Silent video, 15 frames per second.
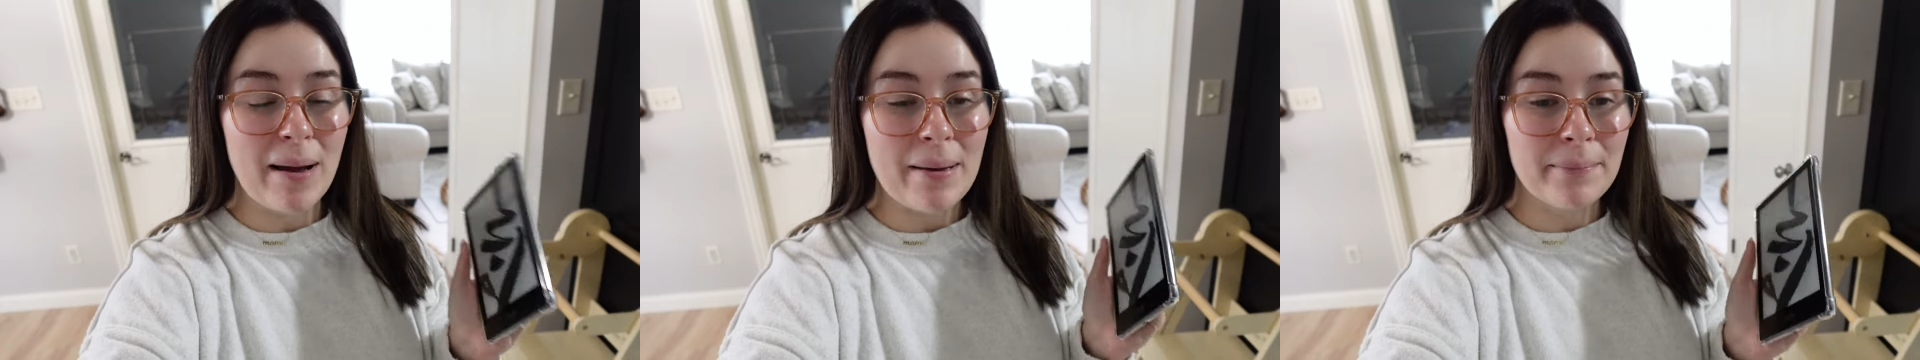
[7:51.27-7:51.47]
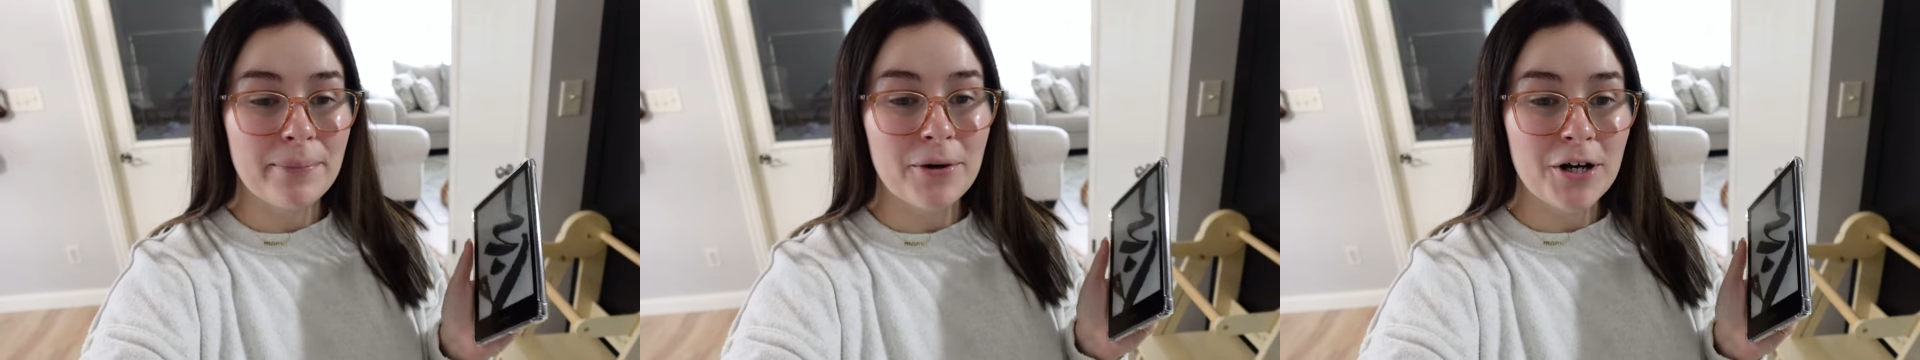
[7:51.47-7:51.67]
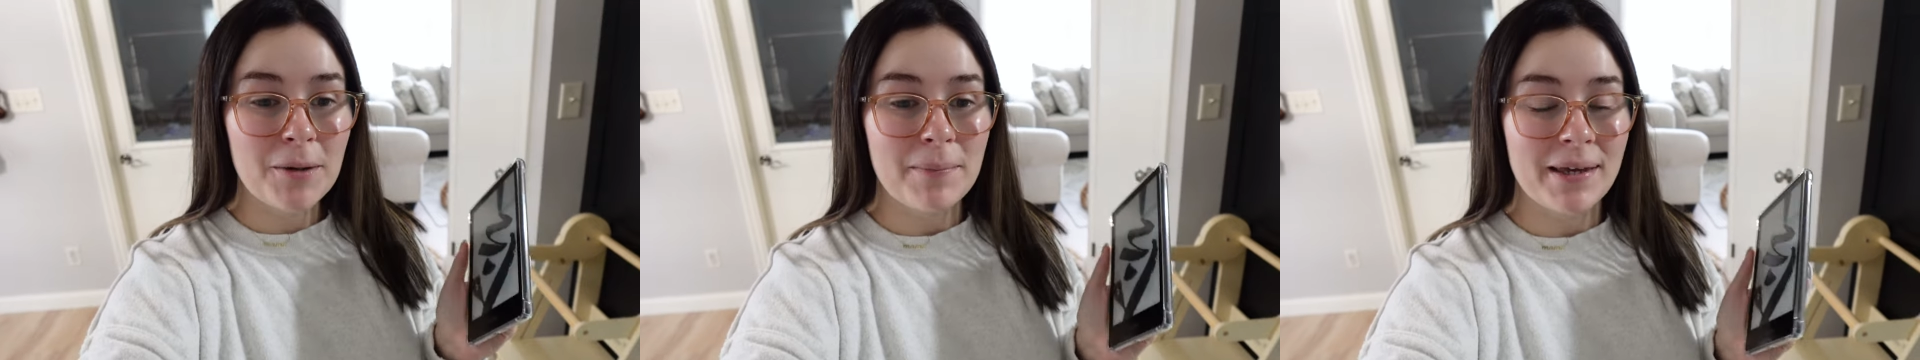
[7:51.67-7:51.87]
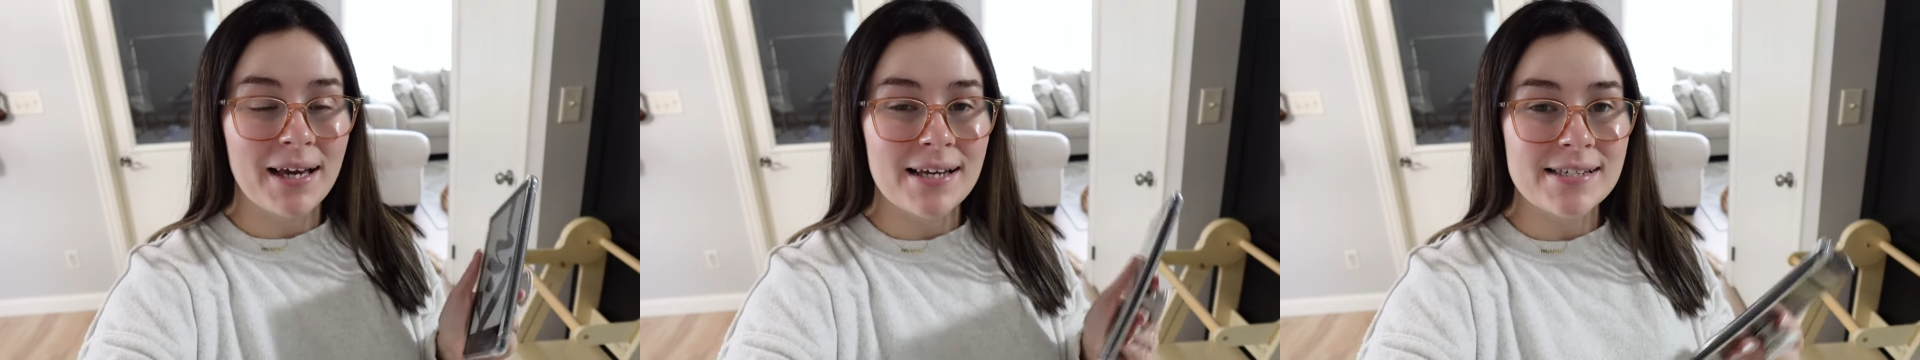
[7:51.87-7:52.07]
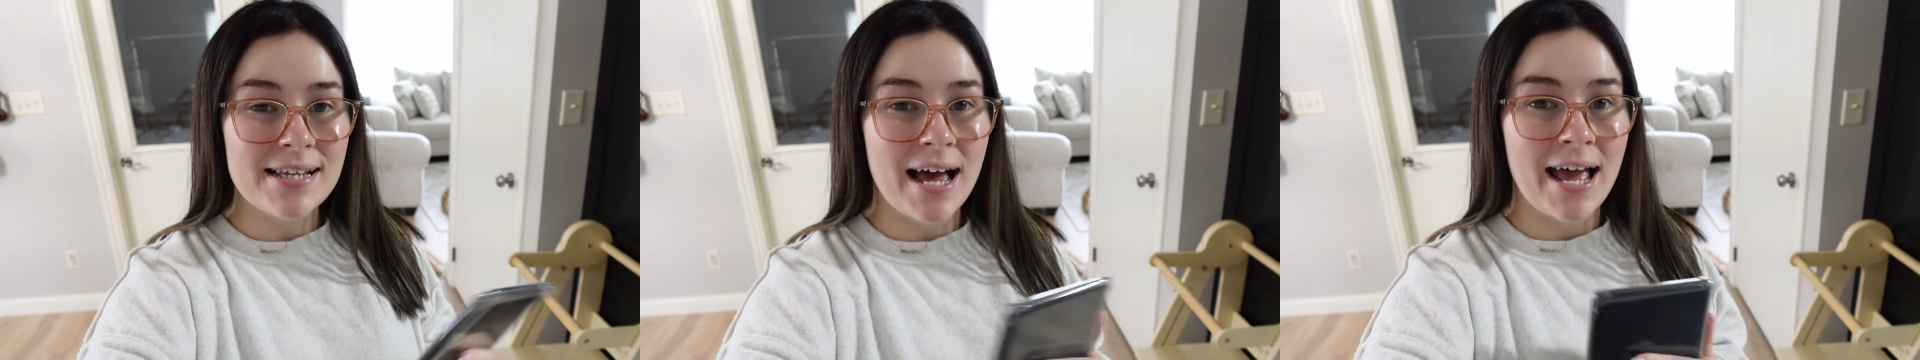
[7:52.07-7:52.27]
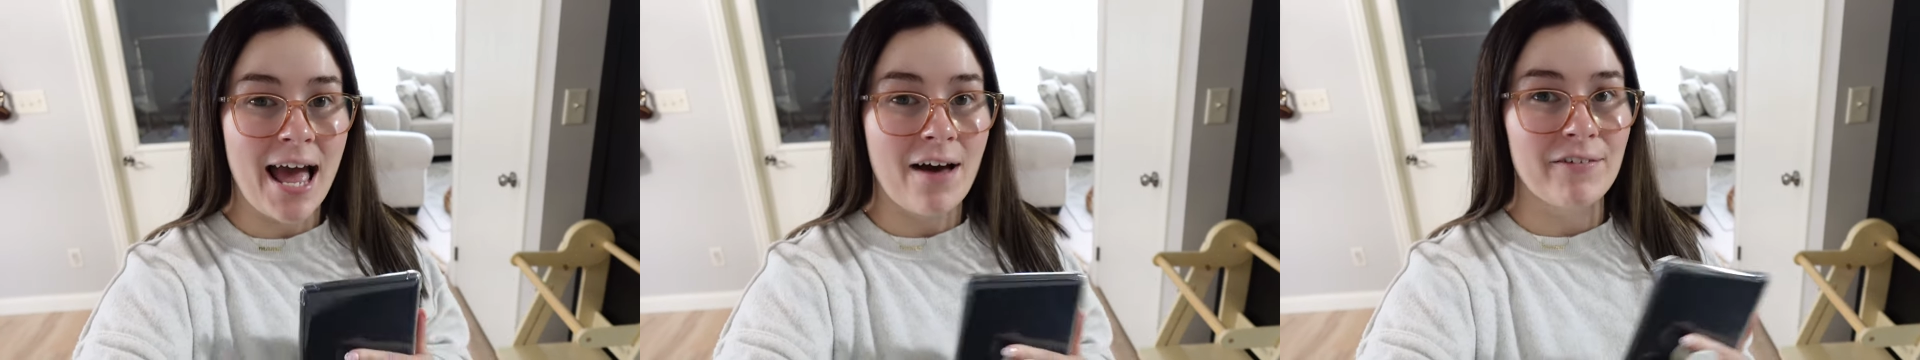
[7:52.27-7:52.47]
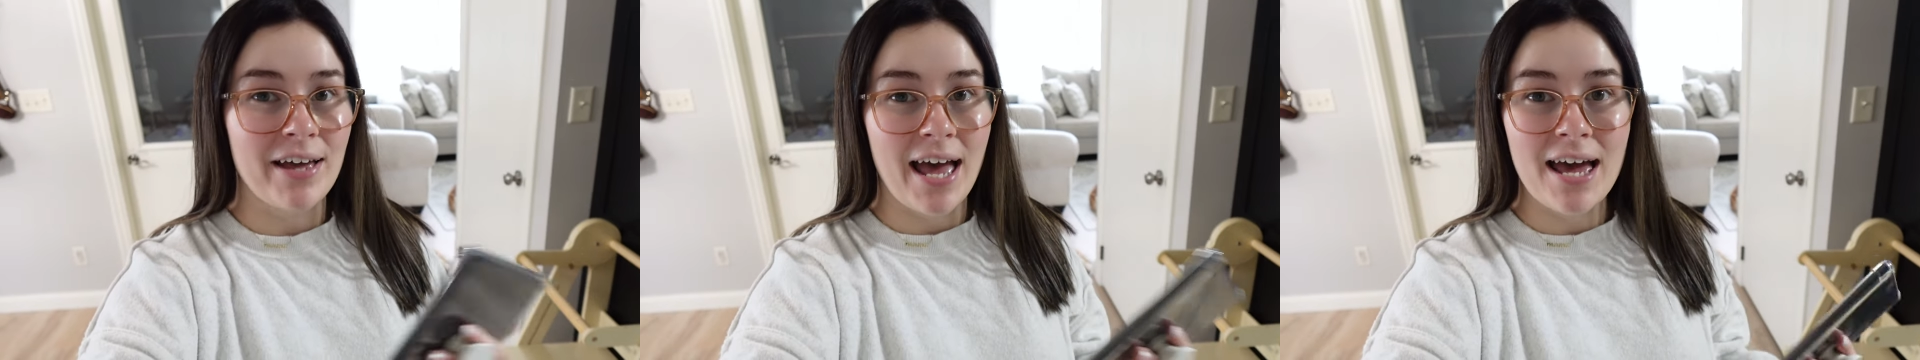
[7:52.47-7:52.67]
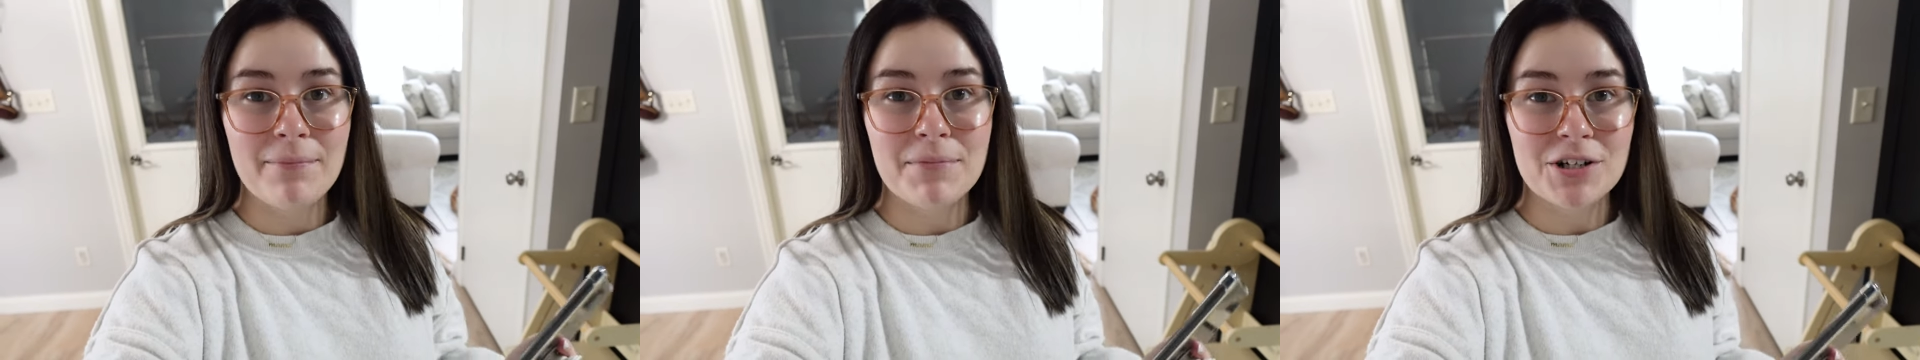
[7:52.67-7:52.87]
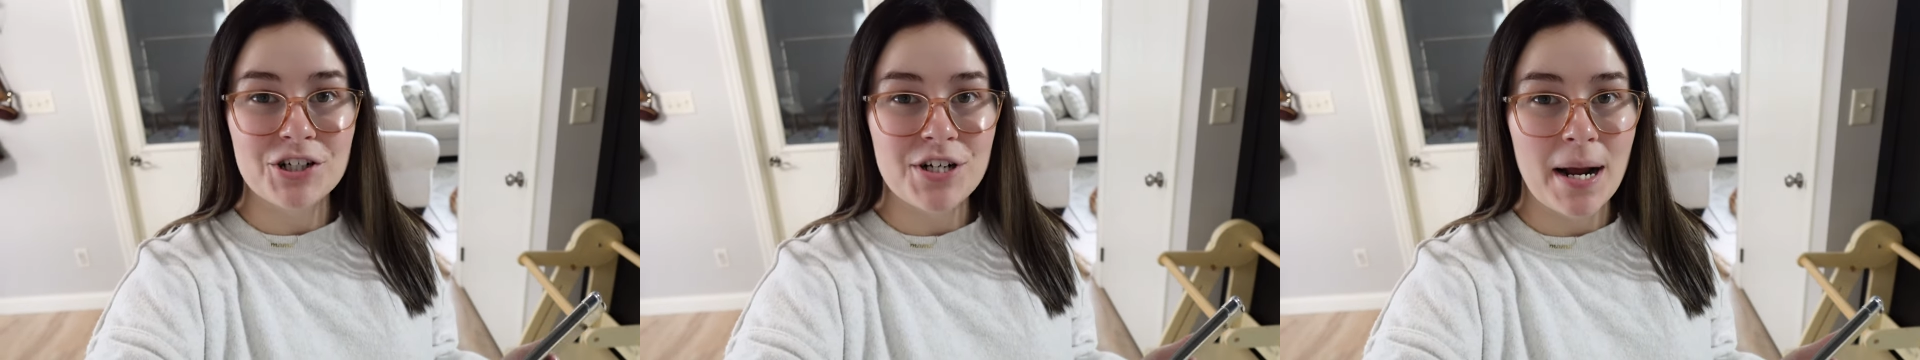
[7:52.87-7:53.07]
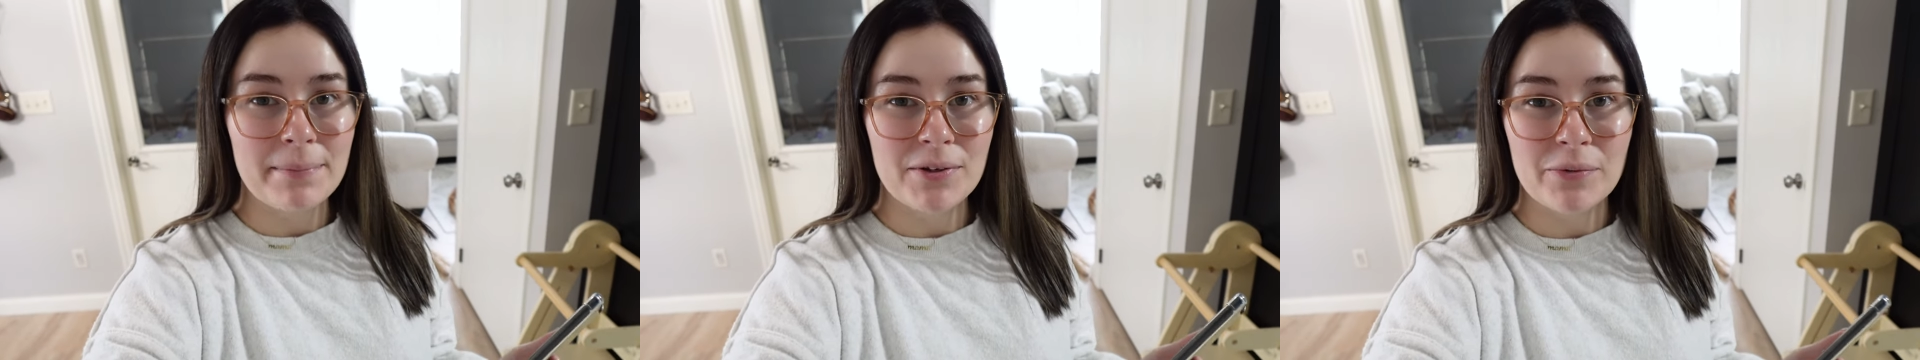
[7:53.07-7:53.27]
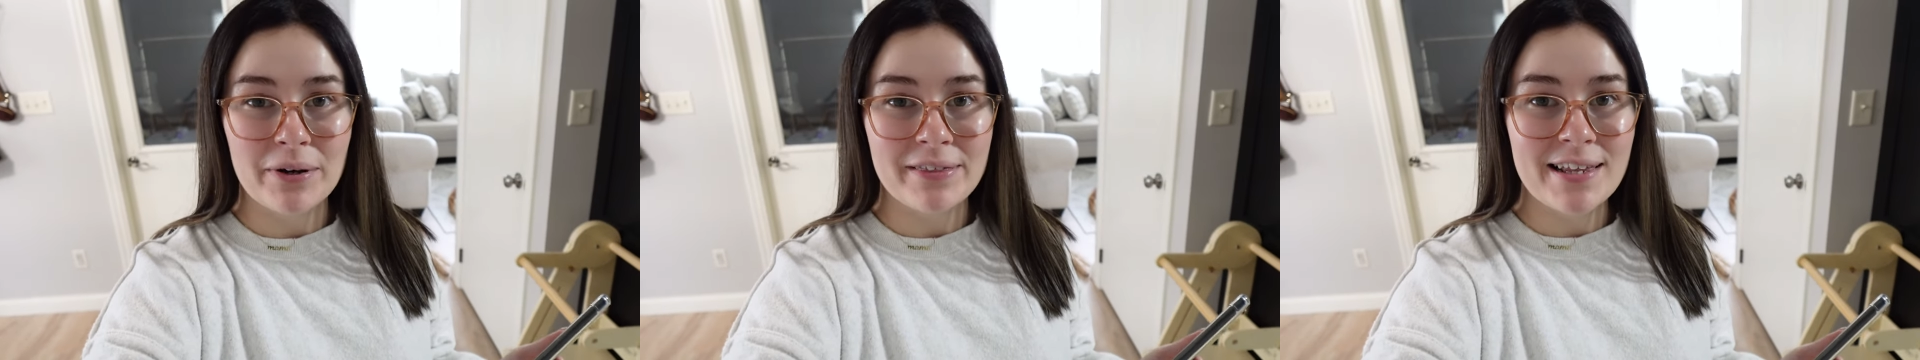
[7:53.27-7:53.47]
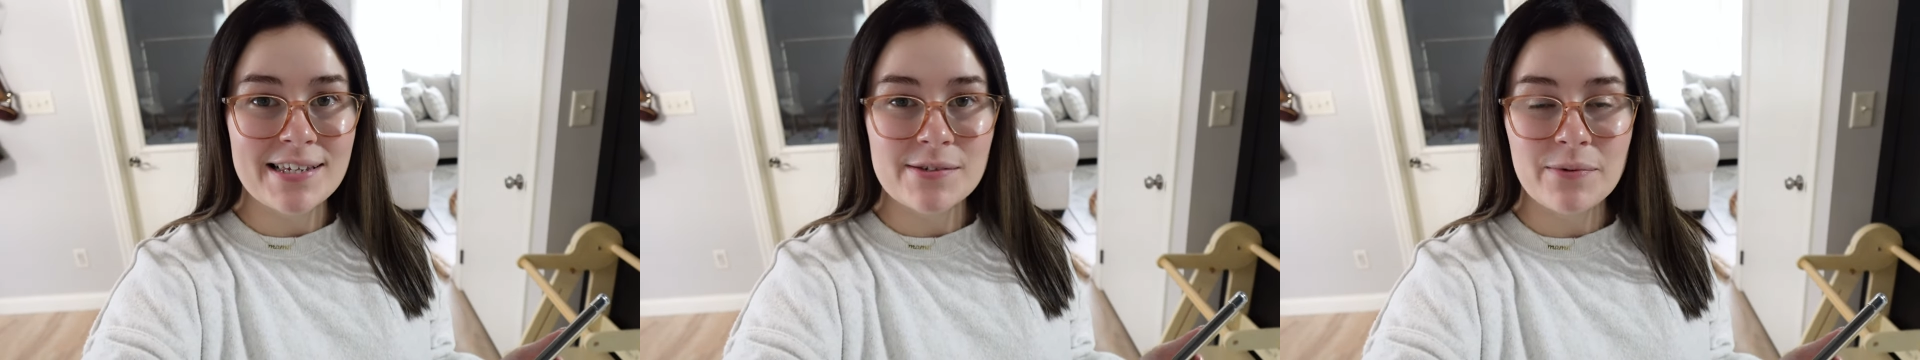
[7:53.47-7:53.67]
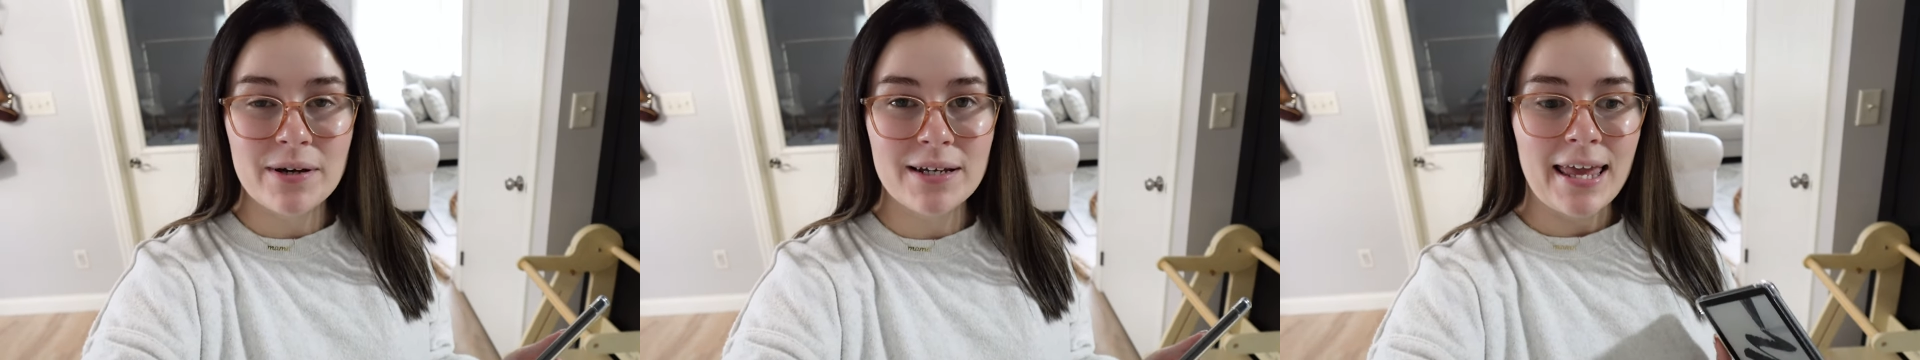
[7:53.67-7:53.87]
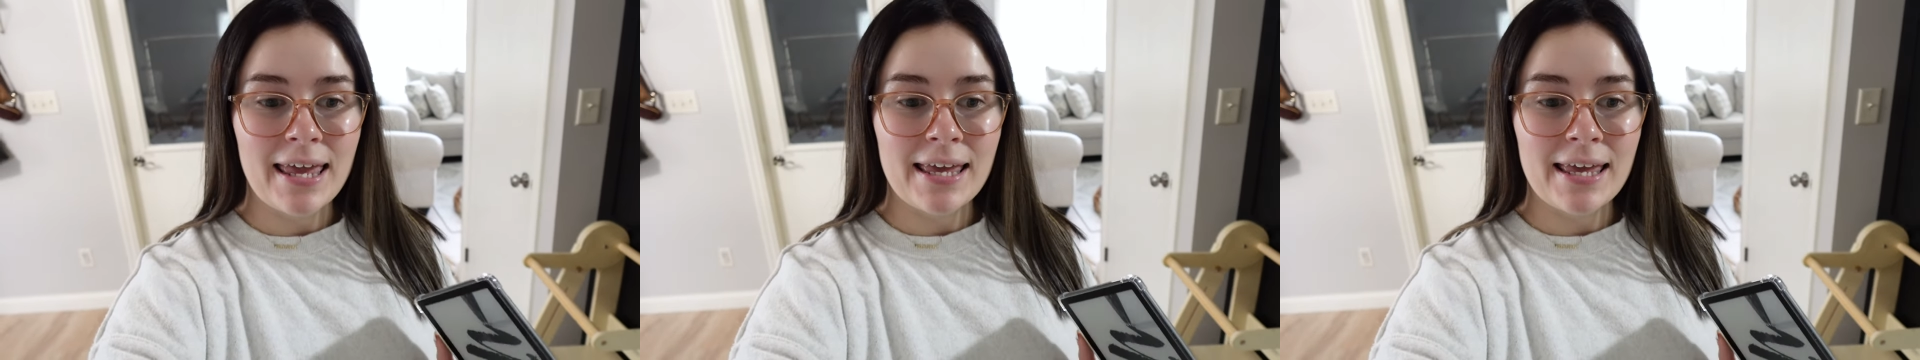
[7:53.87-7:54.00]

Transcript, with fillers: my book because I haven't had much time to read this one.